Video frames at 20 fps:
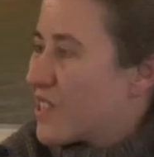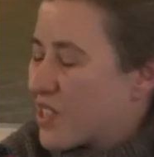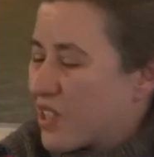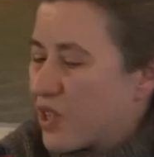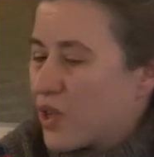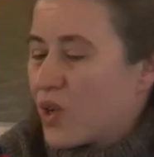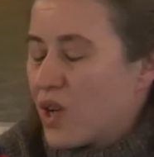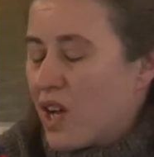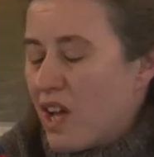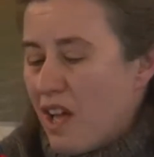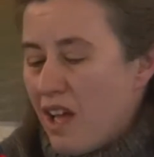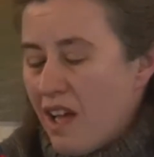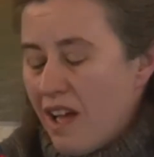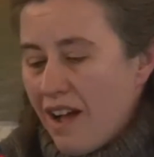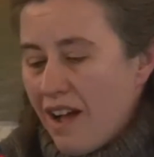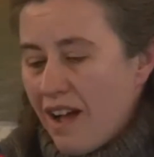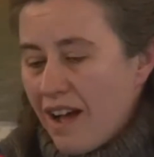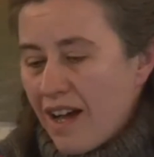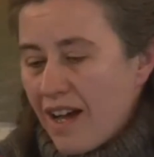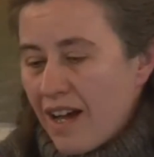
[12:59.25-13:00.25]
So
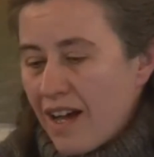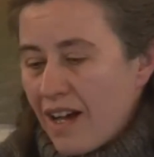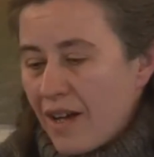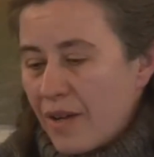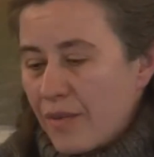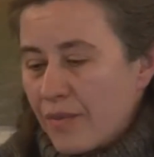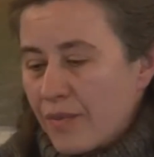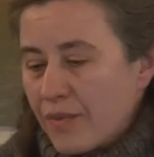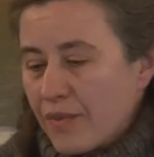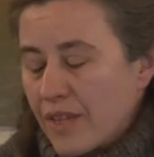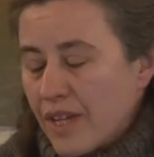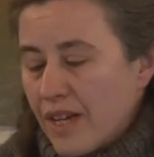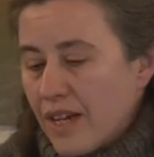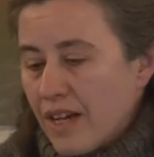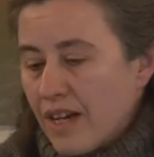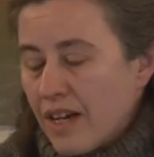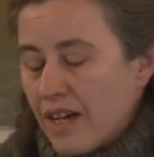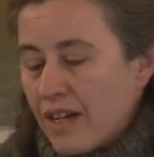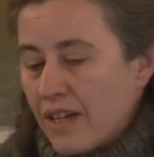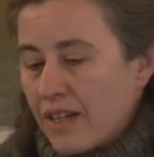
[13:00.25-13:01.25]

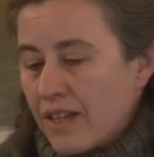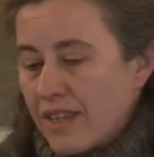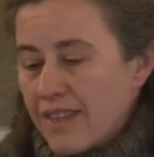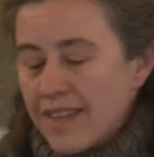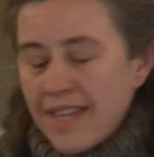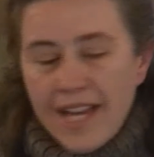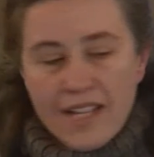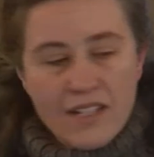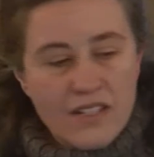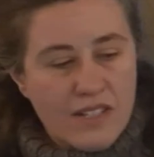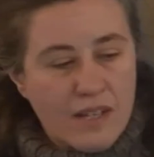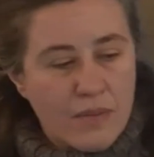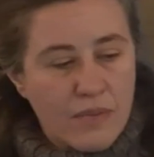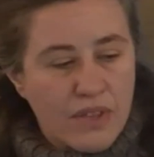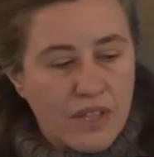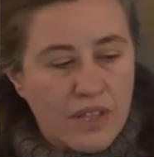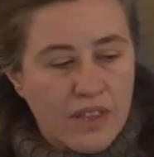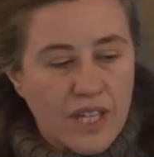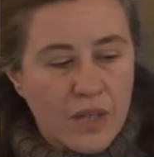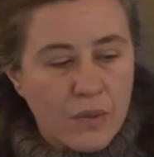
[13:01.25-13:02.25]
that's
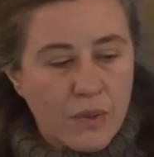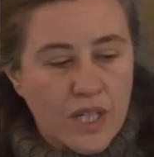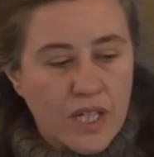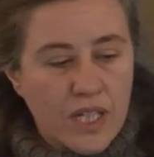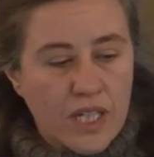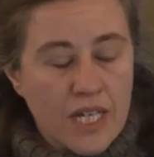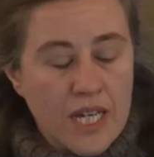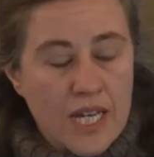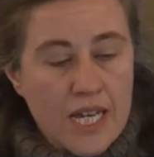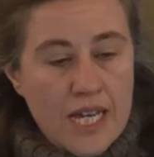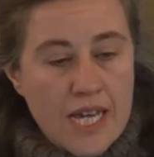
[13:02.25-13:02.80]
something that we